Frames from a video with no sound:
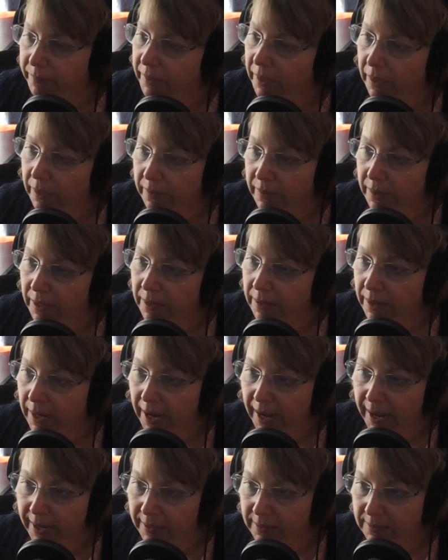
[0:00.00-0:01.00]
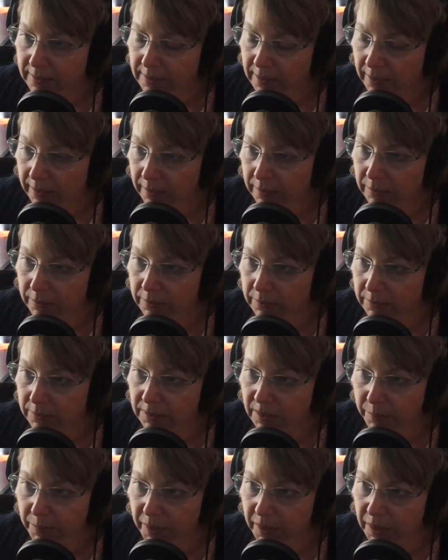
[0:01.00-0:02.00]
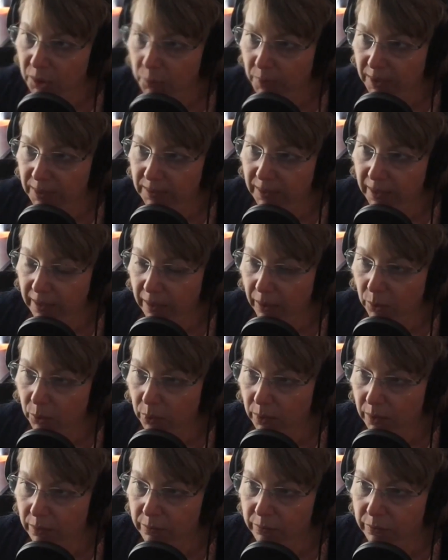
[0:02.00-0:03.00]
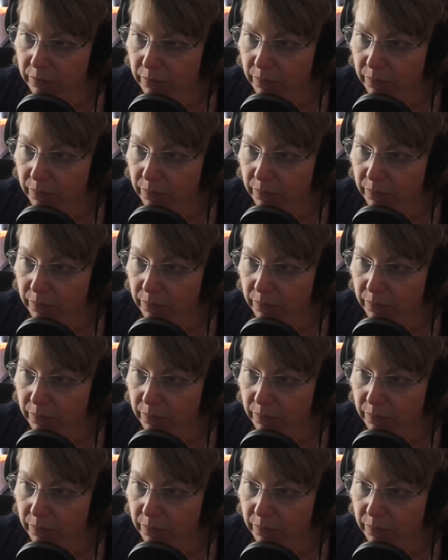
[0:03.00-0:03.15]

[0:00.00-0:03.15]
And then exhale something you want to let go of.